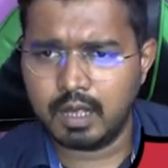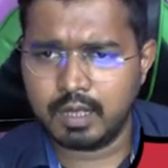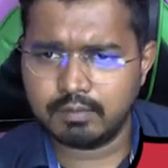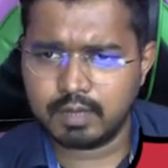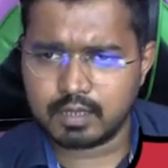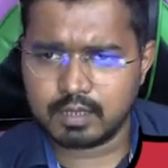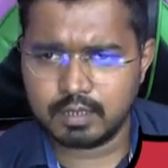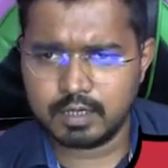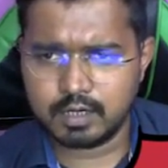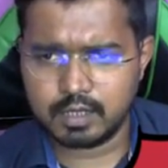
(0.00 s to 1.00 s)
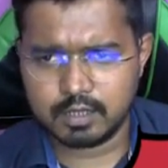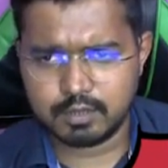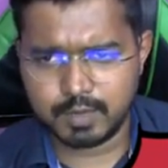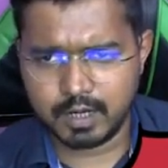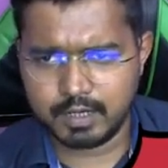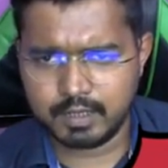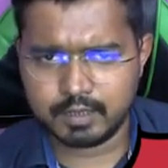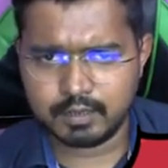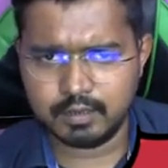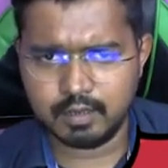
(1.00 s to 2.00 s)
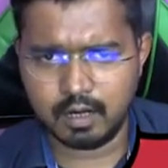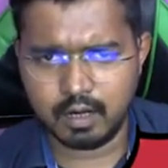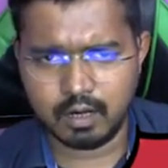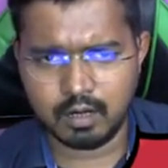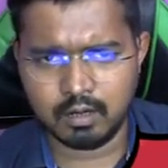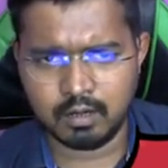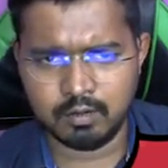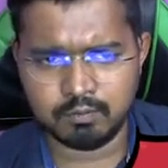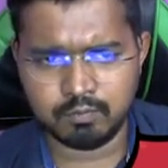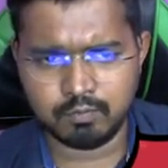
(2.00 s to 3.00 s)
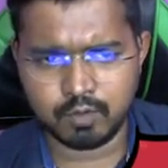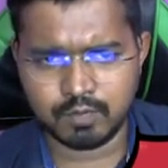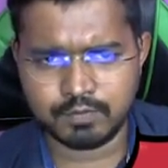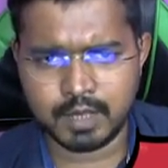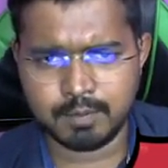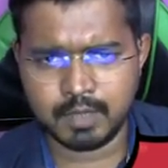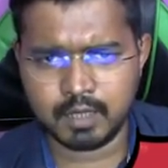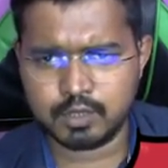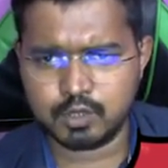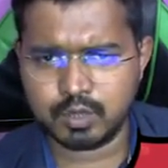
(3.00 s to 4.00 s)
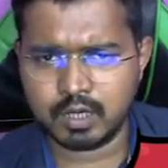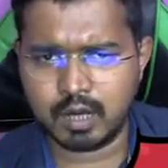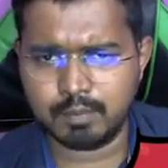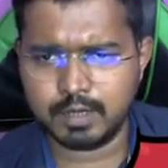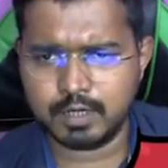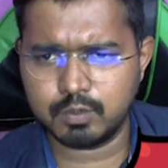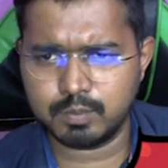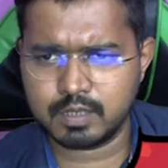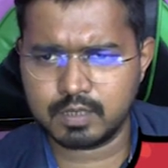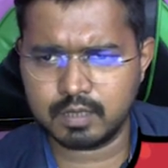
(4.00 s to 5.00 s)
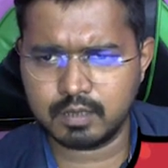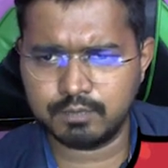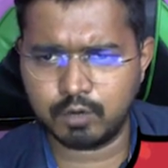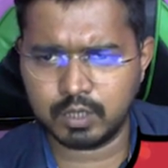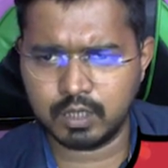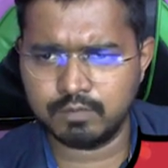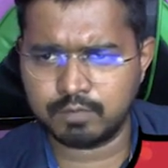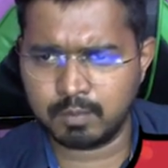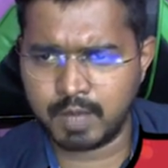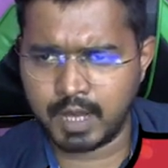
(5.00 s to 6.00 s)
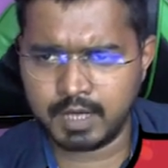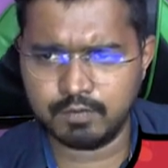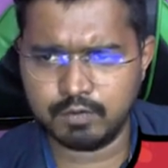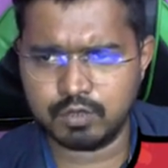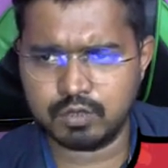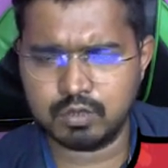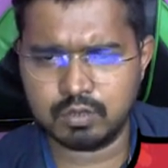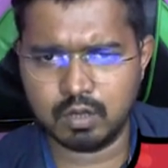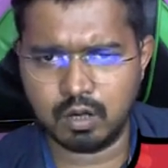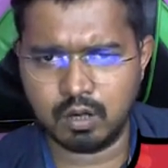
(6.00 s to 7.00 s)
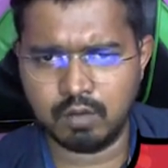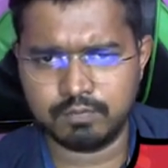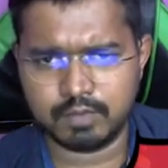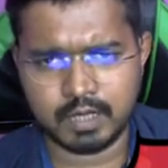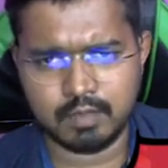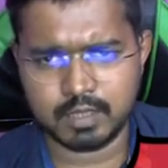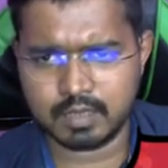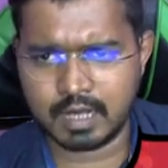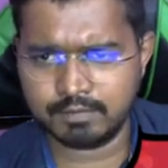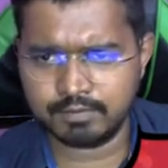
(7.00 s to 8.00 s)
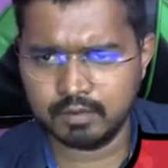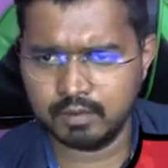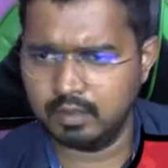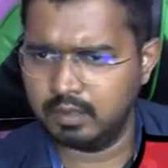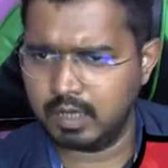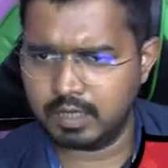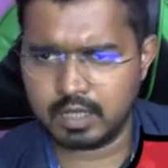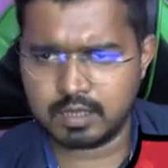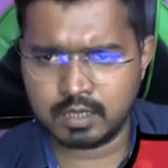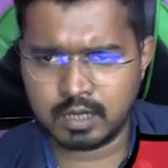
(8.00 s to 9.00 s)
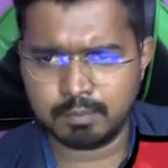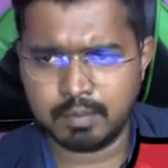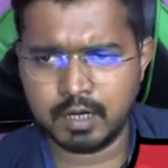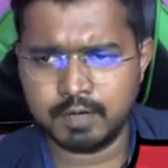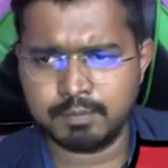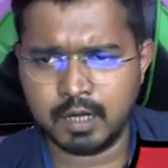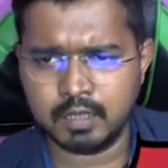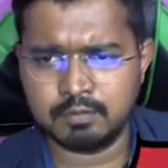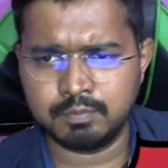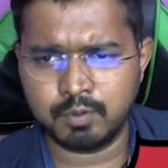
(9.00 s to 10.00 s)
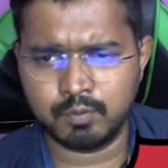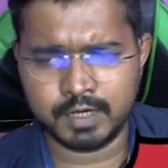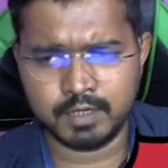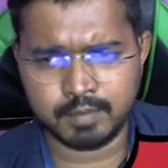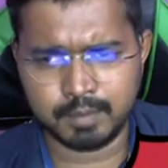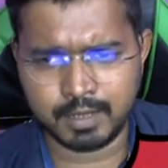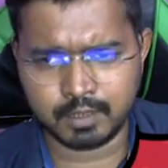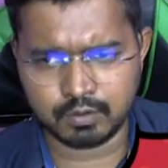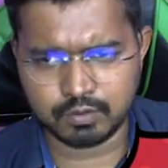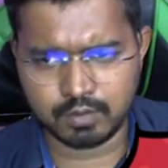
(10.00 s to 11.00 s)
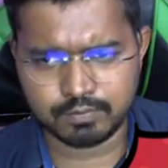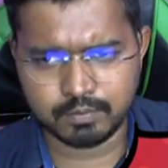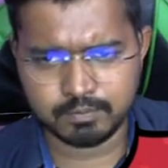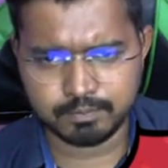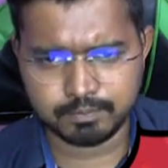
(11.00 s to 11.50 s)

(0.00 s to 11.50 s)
And there are certain reasons behind it. One of them is you can upgrade to Business Central 14 from any version of Dynamics Nav. And there's an upgrade path provided by Microsoft.